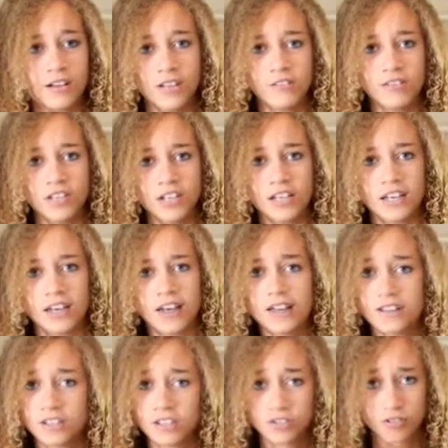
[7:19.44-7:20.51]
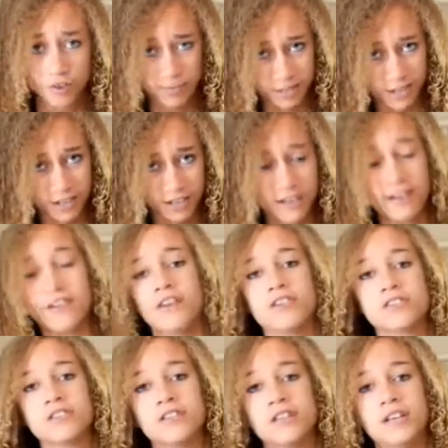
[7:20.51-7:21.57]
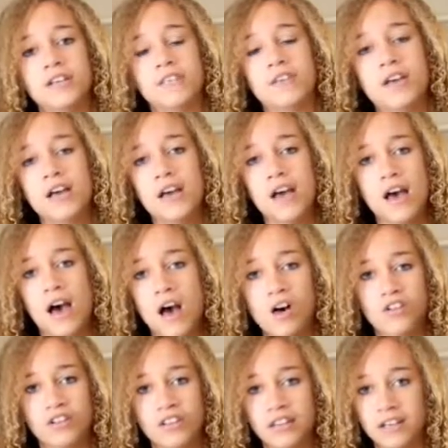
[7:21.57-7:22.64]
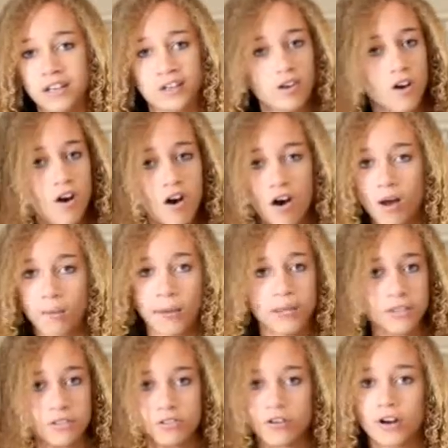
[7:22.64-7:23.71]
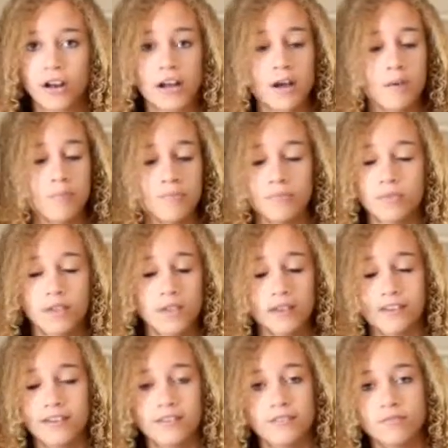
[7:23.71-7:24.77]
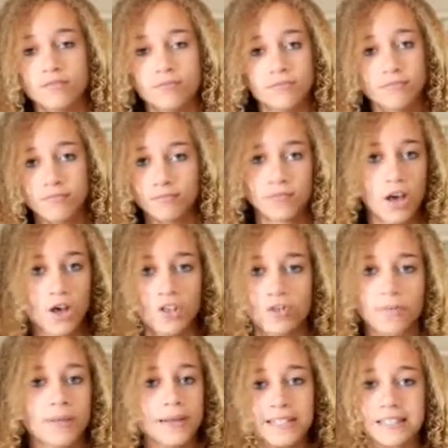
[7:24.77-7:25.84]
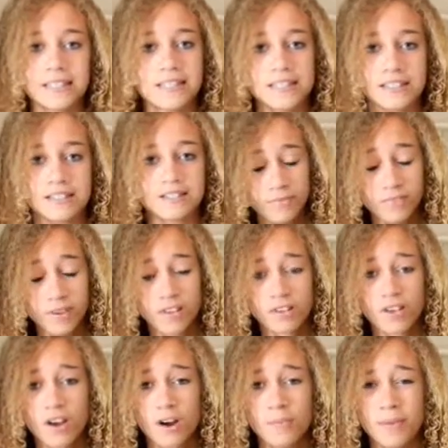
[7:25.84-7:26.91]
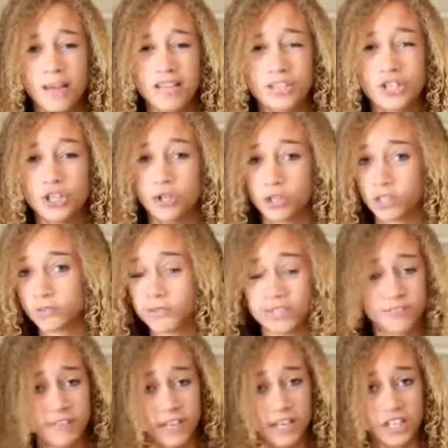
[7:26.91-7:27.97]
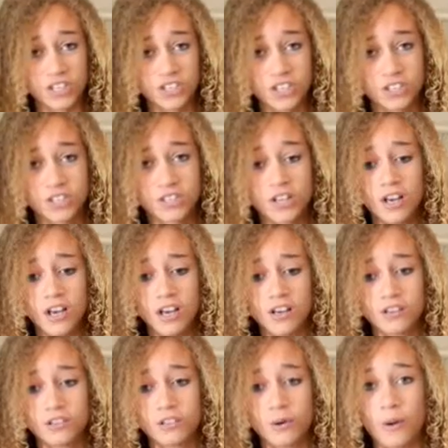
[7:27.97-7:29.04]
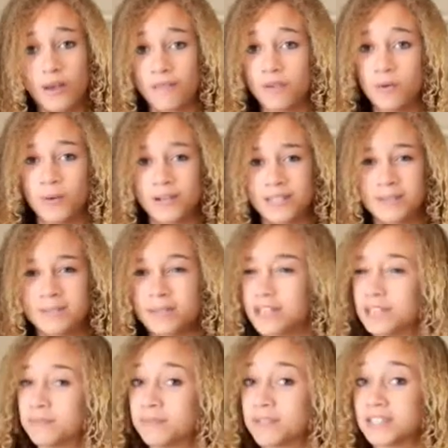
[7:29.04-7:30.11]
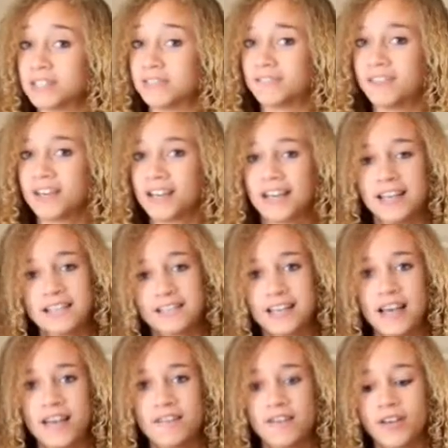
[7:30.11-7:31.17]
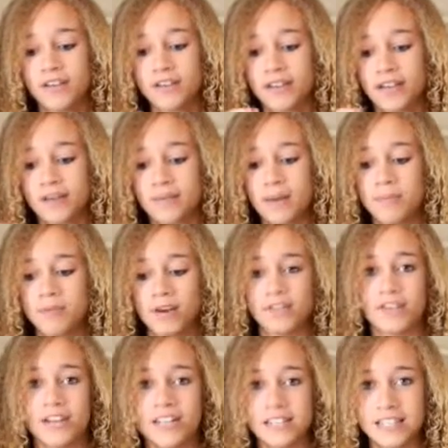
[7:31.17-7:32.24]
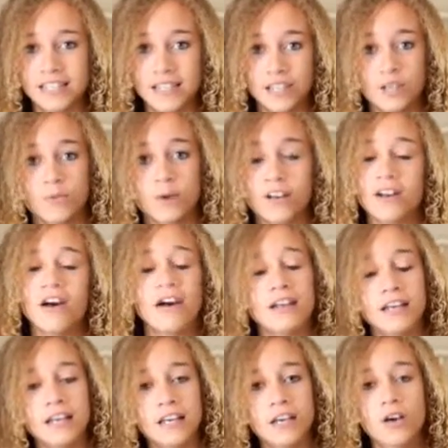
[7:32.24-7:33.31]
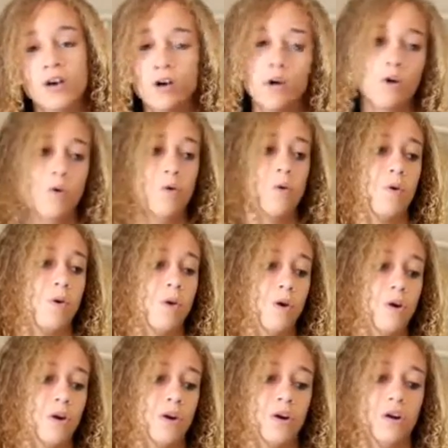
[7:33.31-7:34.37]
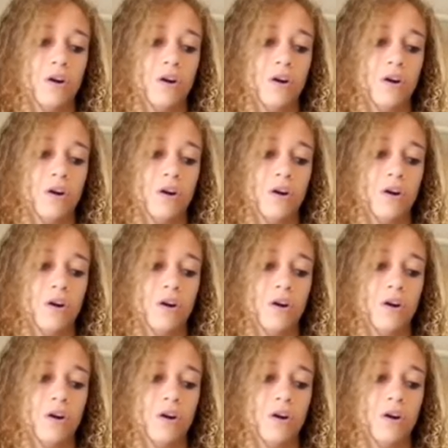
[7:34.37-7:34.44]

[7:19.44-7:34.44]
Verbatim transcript: leave a link in the description and I'll also leave a link on my Instagram and other places that are made to your specifications. So if you want something specific inside of it, like maybe you have an idea, like you want honey or